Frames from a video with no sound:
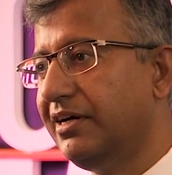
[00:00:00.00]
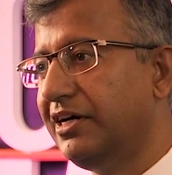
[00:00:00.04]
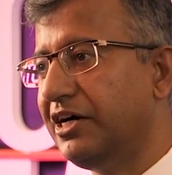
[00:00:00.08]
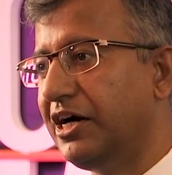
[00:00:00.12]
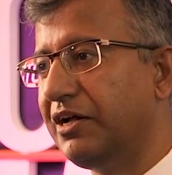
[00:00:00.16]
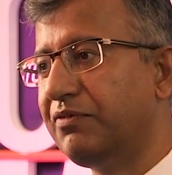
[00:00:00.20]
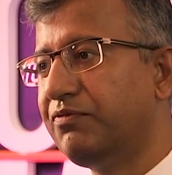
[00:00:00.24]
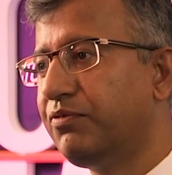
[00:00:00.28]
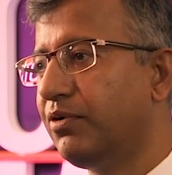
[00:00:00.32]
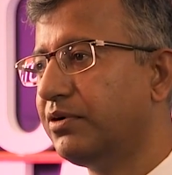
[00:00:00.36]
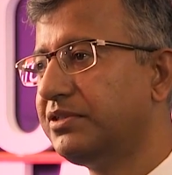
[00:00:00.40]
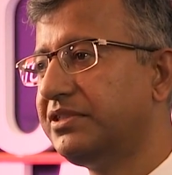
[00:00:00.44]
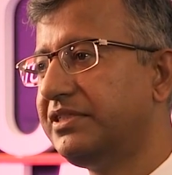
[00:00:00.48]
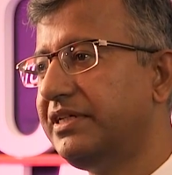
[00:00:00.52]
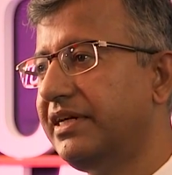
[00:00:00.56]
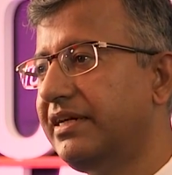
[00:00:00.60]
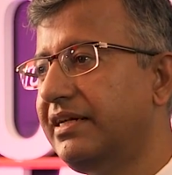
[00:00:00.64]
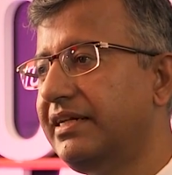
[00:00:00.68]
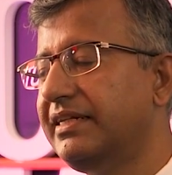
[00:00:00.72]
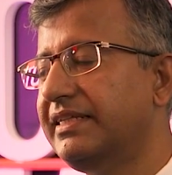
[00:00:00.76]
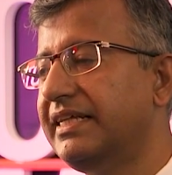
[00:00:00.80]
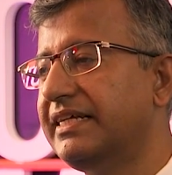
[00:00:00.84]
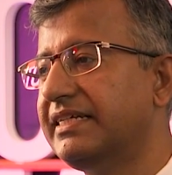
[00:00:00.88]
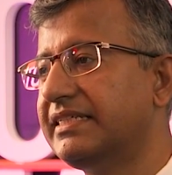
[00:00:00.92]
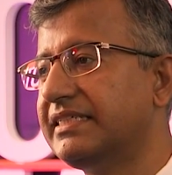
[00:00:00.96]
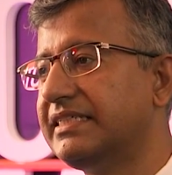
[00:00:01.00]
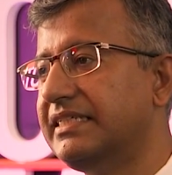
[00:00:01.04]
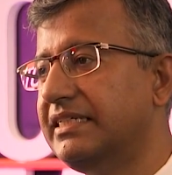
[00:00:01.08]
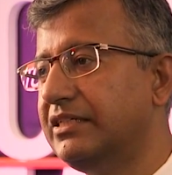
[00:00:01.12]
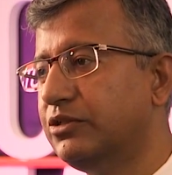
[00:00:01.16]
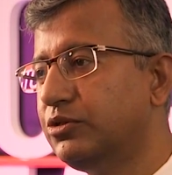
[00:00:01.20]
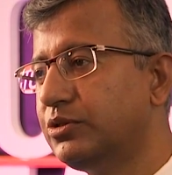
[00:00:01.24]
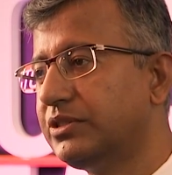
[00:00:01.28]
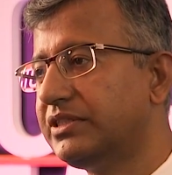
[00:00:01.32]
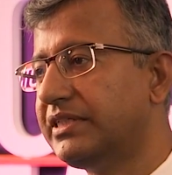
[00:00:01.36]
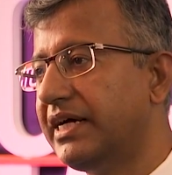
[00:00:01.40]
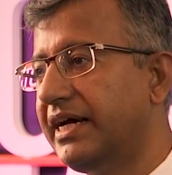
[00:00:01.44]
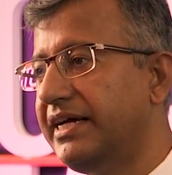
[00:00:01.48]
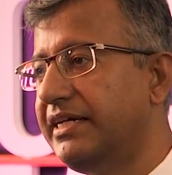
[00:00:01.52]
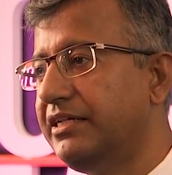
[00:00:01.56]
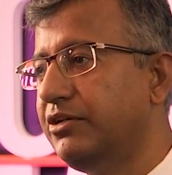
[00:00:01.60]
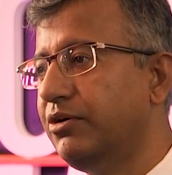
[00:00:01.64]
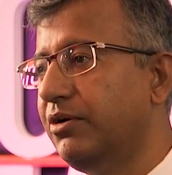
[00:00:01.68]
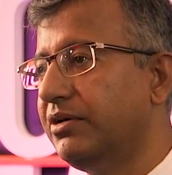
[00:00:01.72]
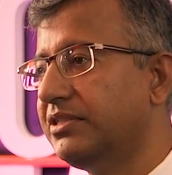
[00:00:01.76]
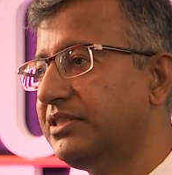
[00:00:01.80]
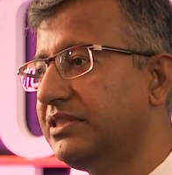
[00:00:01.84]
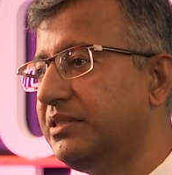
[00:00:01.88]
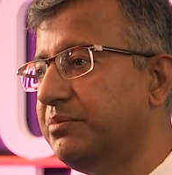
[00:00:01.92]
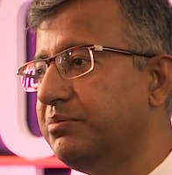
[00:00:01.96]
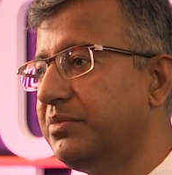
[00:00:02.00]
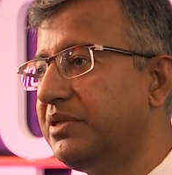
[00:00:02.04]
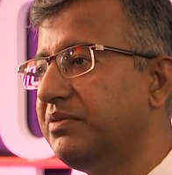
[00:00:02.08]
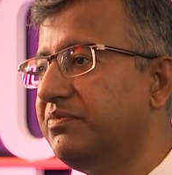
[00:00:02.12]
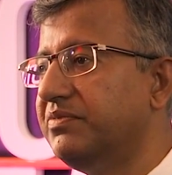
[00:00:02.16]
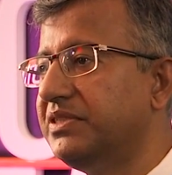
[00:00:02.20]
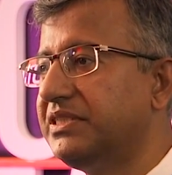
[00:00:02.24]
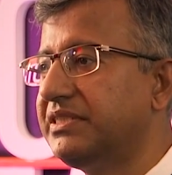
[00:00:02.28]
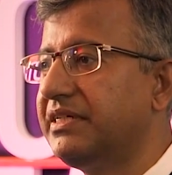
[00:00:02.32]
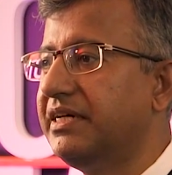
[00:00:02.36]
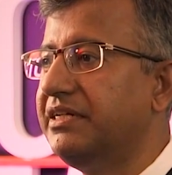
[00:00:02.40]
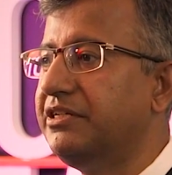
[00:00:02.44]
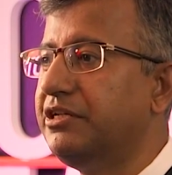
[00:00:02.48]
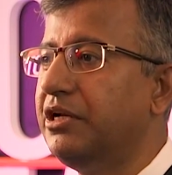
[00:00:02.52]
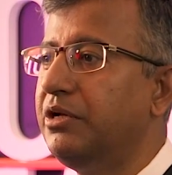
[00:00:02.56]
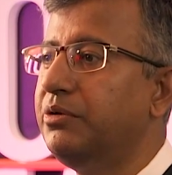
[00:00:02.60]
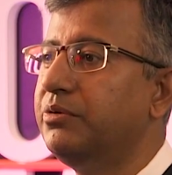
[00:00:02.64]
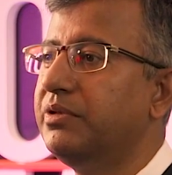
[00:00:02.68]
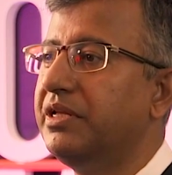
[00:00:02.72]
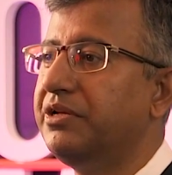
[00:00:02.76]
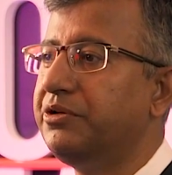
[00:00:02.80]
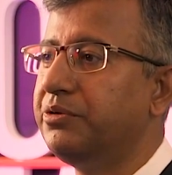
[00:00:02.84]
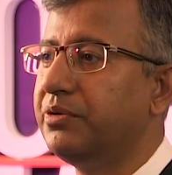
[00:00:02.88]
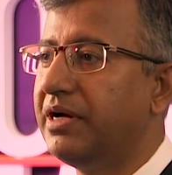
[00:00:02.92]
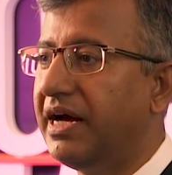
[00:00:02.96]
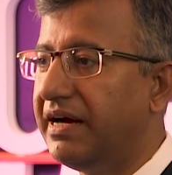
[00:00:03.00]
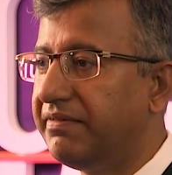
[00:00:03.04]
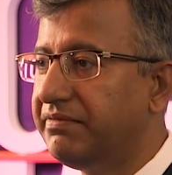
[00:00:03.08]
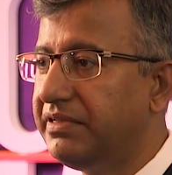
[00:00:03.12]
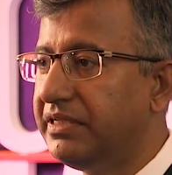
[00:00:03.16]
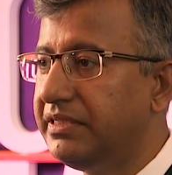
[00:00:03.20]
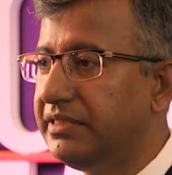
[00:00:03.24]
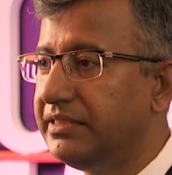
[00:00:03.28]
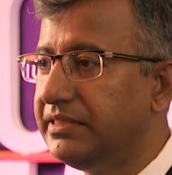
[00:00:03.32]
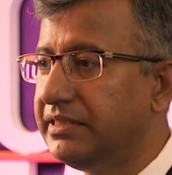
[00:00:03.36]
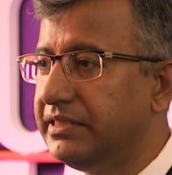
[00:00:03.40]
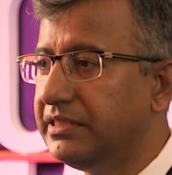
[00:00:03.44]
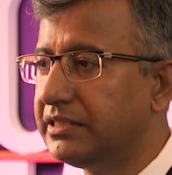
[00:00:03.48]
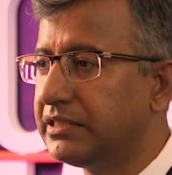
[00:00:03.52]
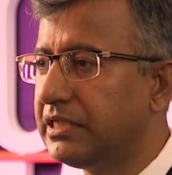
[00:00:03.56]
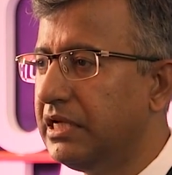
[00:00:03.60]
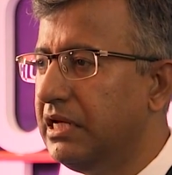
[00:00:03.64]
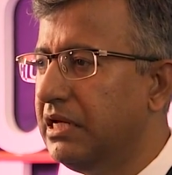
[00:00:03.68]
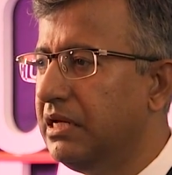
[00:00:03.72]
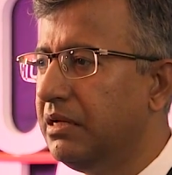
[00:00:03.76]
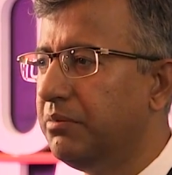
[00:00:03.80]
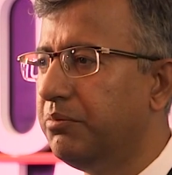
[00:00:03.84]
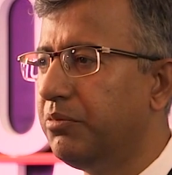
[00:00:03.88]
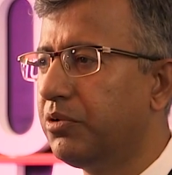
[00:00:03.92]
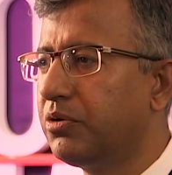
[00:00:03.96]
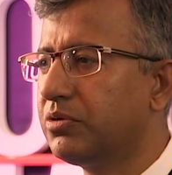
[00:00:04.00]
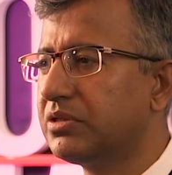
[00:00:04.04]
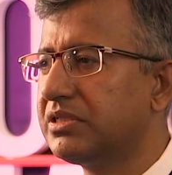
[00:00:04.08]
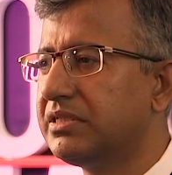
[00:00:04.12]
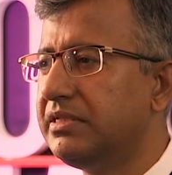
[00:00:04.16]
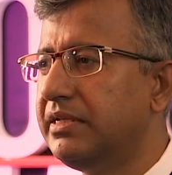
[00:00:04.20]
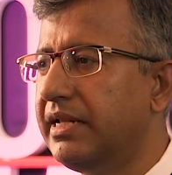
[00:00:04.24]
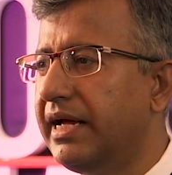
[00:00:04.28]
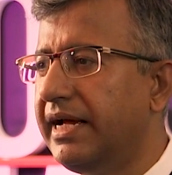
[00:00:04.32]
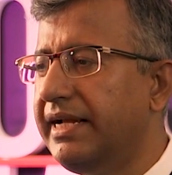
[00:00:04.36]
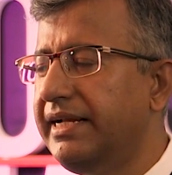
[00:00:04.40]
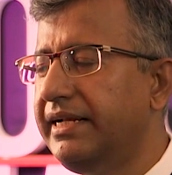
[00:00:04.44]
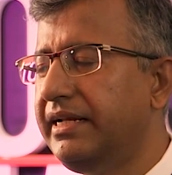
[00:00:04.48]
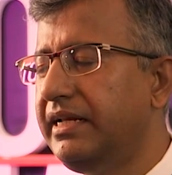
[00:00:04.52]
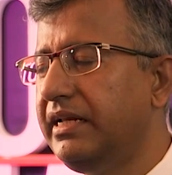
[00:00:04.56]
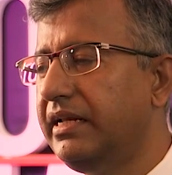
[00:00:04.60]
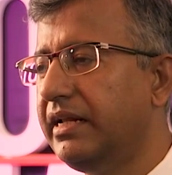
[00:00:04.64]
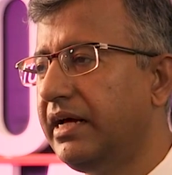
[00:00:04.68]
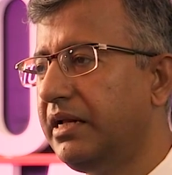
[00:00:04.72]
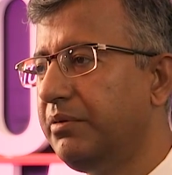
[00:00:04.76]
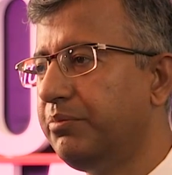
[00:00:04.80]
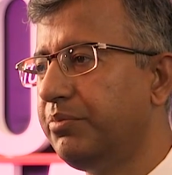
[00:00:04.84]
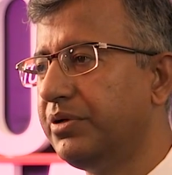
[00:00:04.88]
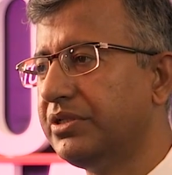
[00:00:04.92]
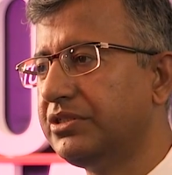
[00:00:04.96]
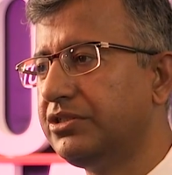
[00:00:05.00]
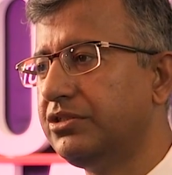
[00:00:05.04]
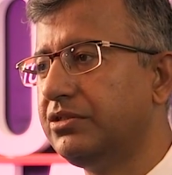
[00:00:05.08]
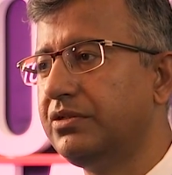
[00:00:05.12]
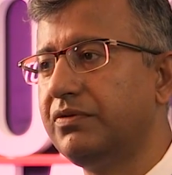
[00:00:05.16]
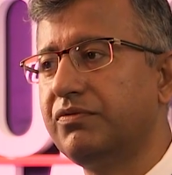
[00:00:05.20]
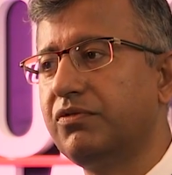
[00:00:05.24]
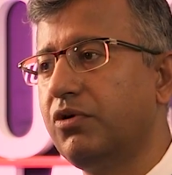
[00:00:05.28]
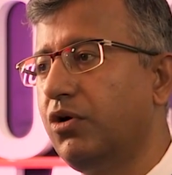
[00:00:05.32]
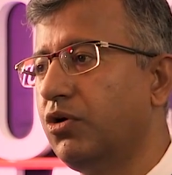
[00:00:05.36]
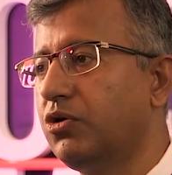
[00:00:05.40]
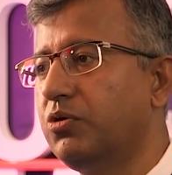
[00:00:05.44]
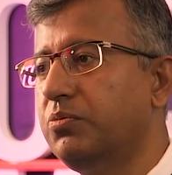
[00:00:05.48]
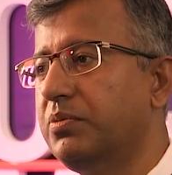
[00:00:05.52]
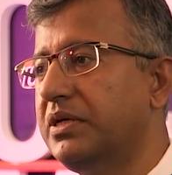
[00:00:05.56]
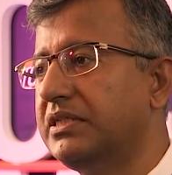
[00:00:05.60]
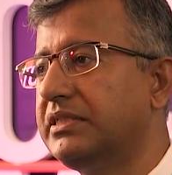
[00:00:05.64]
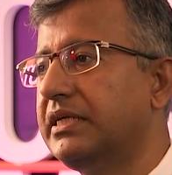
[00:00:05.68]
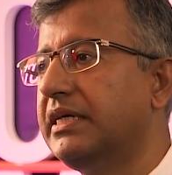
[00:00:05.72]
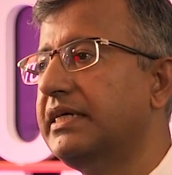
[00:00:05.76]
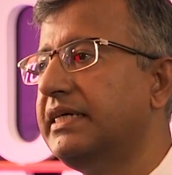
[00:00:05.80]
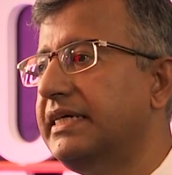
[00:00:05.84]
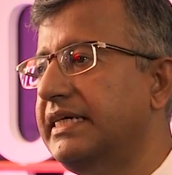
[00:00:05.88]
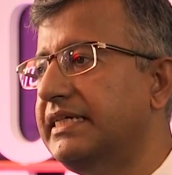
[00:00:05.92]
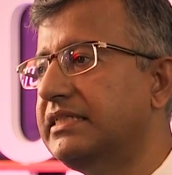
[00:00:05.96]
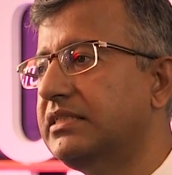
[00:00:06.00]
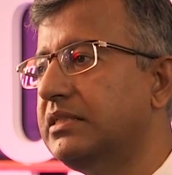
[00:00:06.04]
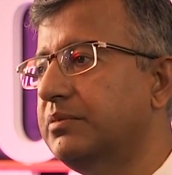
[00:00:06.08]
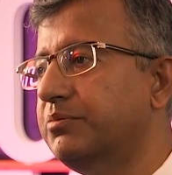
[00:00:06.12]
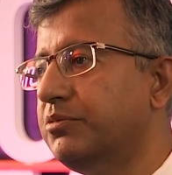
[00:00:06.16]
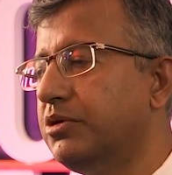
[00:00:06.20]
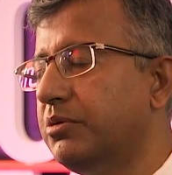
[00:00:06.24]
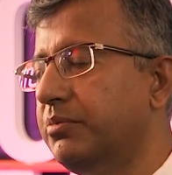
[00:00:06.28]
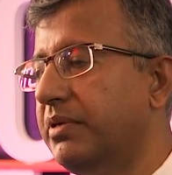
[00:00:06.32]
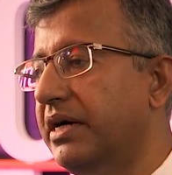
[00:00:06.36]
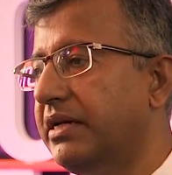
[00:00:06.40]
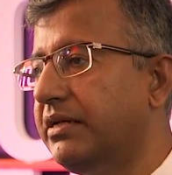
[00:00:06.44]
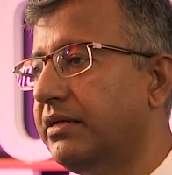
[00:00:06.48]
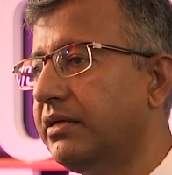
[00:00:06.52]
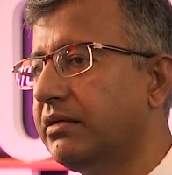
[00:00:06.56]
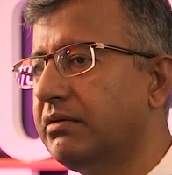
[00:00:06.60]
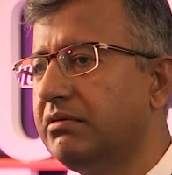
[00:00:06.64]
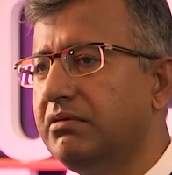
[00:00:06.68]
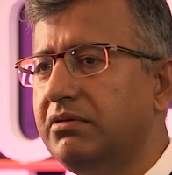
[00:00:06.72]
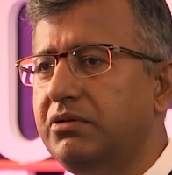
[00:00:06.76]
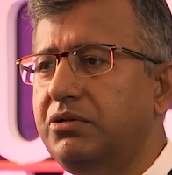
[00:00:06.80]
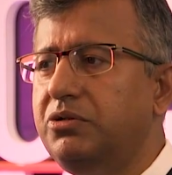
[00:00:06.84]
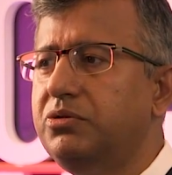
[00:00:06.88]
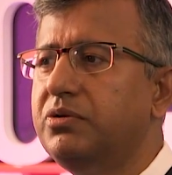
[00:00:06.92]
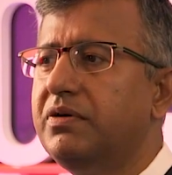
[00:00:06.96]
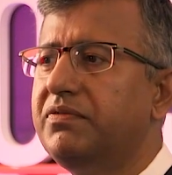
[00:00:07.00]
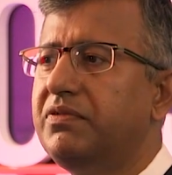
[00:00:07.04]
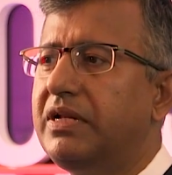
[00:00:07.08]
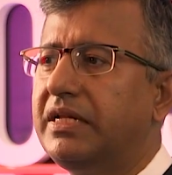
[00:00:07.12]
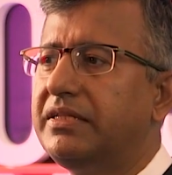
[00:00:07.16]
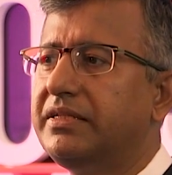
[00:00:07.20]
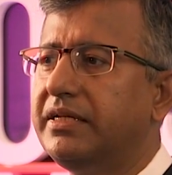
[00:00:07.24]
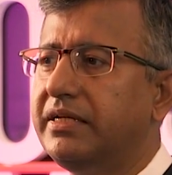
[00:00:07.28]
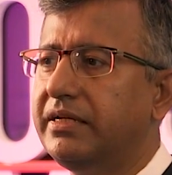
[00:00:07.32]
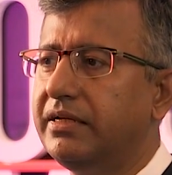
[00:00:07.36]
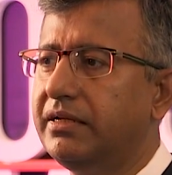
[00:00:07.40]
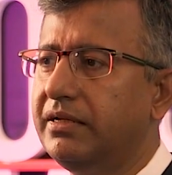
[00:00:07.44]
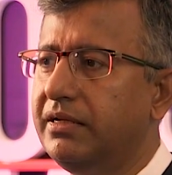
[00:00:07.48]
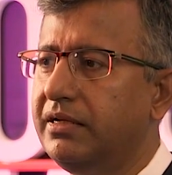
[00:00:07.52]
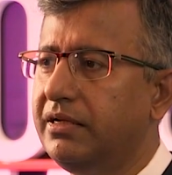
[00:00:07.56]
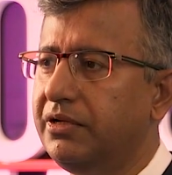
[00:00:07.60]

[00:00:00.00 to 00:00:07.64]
Unfortunately, there is no sign or symptom which can tell you that you have the disease because 99% of glaucomas are asymptomatic. You have nothing.